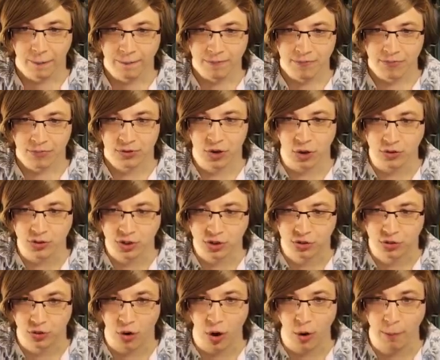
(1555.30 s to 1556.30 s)
those
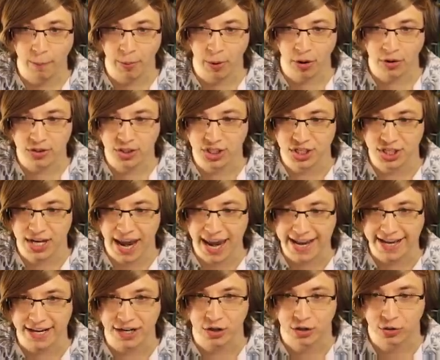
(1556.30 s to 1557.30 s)
crow bullets,
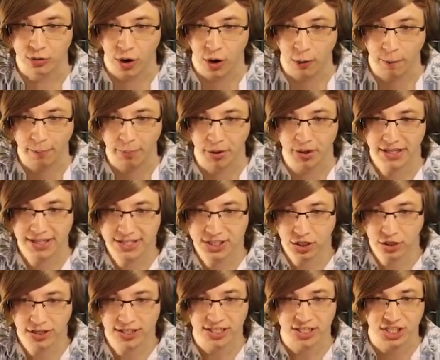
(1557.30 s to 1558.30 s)
snake and crow bullets
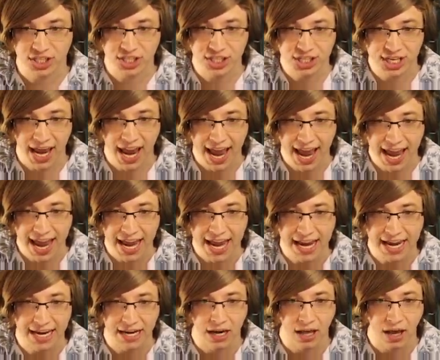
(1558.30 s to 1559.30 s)
are insane.